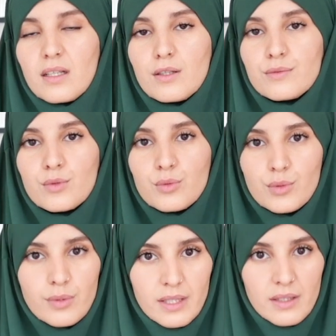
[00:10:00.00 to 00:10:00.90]
love
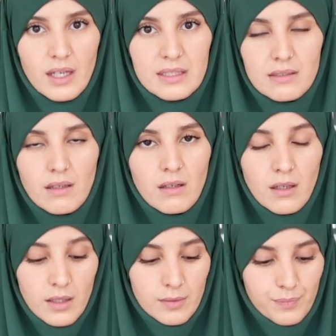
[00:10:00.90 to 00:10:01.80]
doing that
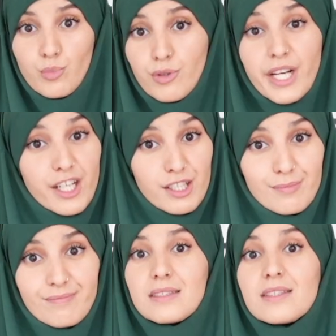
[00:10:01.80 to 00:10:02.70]
are prayer,
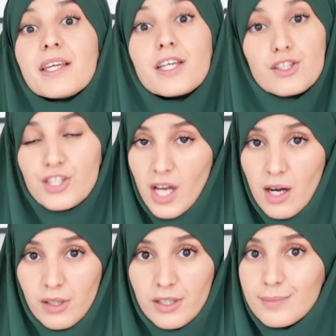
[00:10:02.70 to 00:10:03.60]
taking a
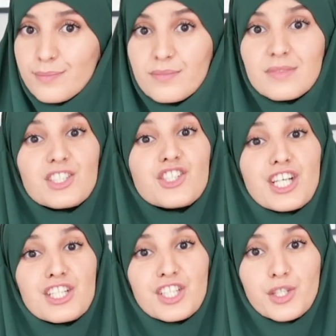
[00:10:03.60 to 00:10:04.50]
shower,
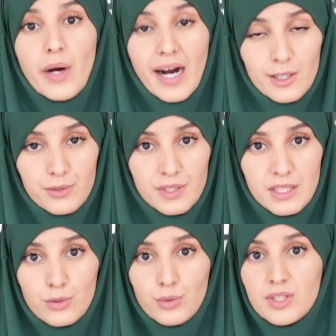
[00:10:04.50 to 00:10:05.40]
changing your outfit
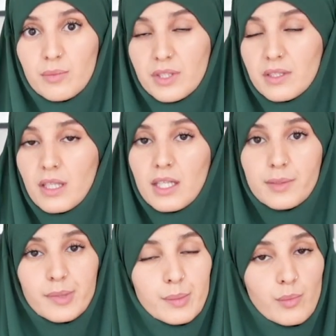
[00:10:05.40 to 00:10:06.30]
into something a little
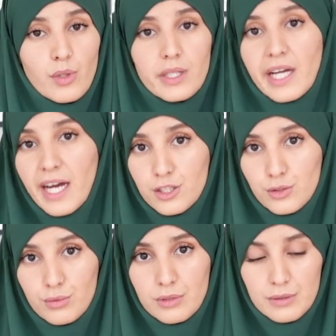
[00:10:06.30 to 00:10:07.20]
bit more
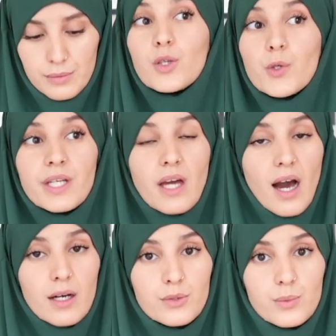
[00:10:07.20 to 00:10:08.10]
casual, going
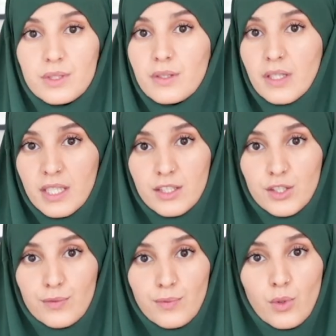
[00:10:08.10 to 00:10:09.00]
out, whether
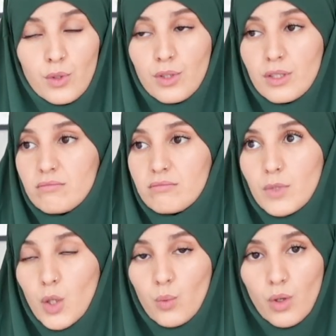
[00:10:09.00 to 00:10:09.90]
it's for
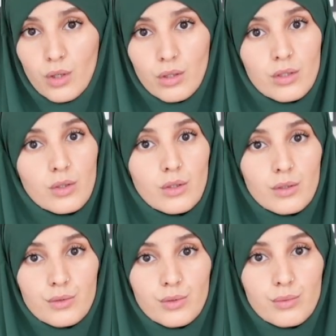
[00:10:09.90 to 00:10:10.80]
a walk
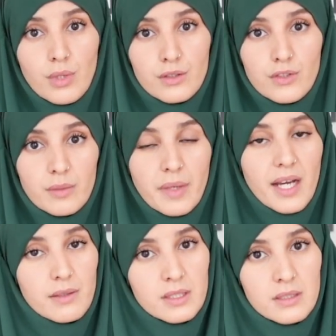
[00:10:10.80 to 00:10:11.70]
or to run some
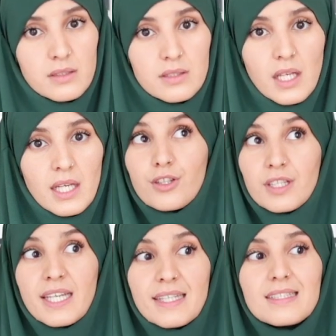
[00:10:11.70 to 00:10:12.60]
errands.
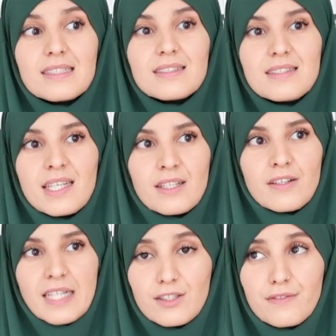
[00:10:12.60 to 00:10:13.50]
Cooking
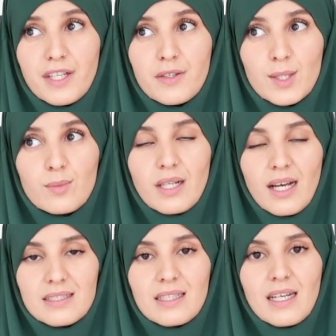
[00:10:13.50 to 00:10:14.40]
dinner in a very
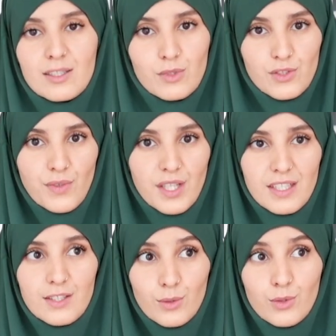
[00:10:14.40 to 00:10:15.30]
relaxed atmosphere
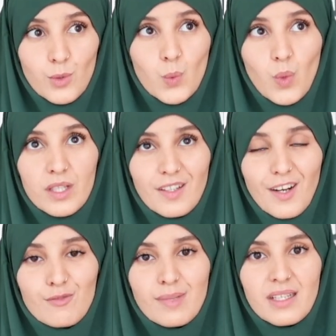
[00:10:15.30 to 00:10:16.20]
is also one
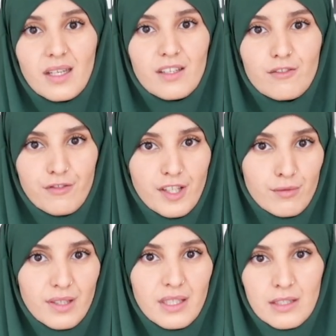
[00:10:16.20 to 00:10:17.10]
of my
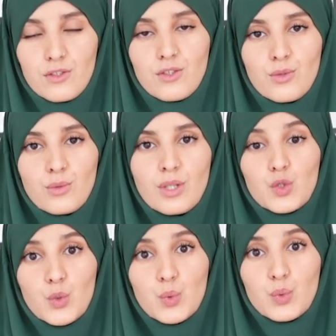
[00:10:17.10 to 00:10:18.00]
favorite things to do
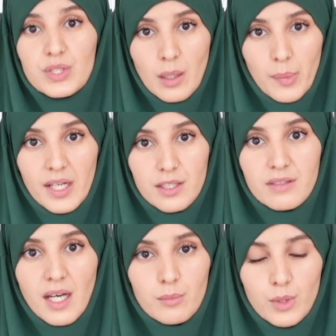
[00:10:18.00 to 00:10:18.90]
to step out of
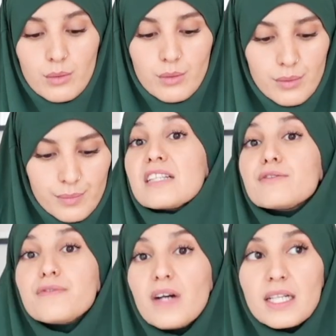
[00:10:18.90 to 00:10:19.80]
that mode.
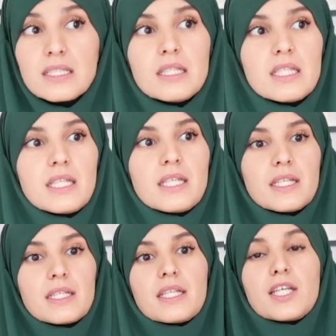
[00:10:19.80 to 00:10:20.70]
And finally,
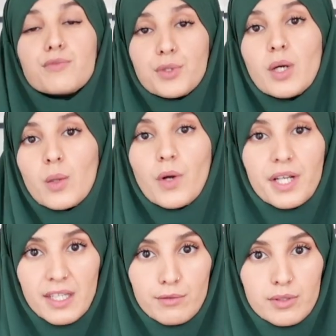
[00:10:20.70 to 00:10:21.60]
if you are
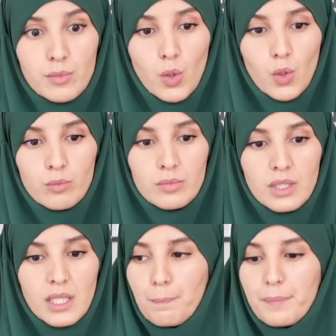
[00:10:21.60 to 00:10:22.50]
working from
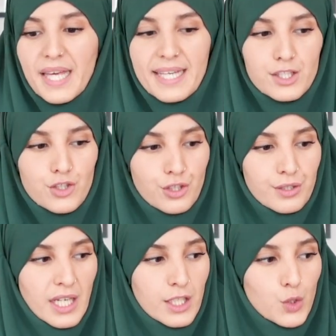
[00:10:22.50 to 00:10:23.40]
home, make
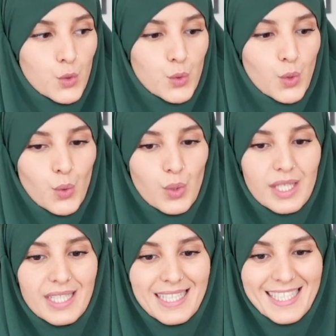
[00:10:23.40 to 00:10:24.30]
sure that you
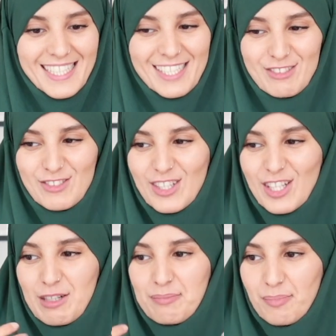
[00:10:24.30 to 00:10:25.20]
don't leave
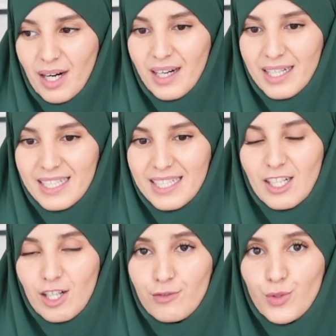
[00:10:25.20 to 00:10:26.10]
a mark
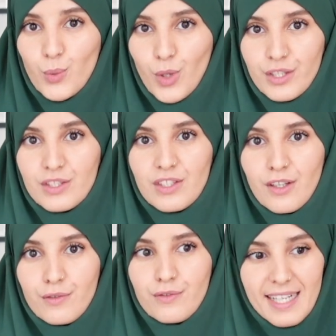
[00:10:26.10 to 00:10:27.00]
of your work
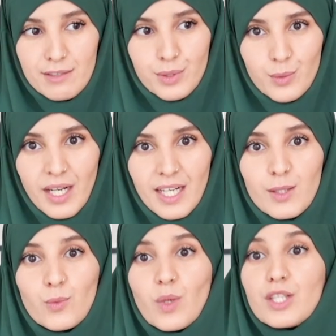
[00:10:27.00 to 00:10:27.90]
stuff everywhere
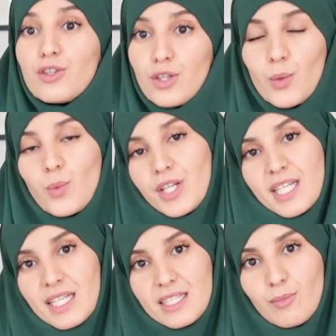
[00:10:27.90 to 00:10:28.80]
when you're not
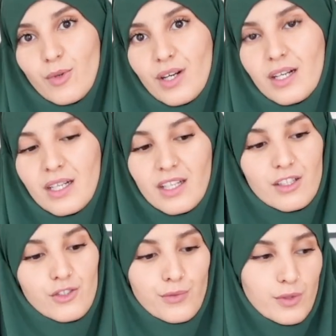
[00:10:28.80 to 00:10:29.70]
working anymore.
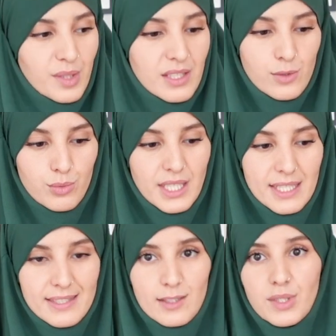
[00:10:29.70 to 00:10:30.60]
So for me, it's really
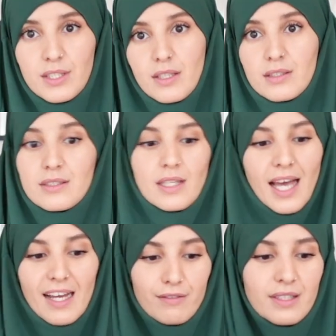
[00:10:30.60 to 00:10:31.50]
easy because
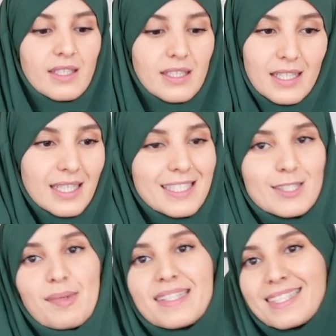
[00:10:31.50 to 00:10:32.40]
everything
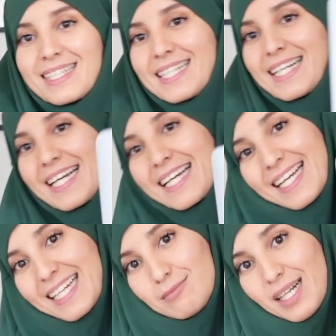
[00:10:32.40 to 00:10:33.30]
is basically
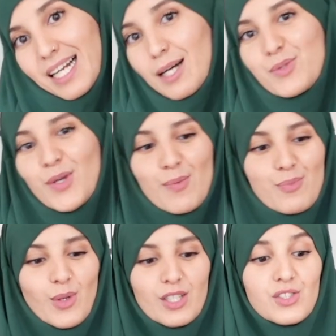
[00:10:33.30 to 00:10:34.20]
in my laptop,
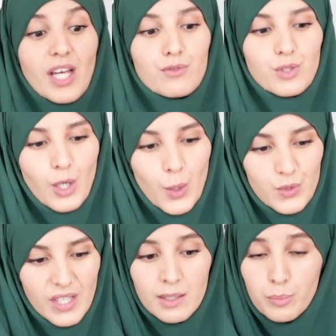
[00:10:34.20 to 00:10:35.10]
so I just have to
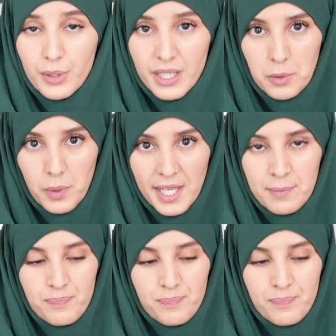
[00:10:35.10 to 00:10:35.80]
close it and put it away.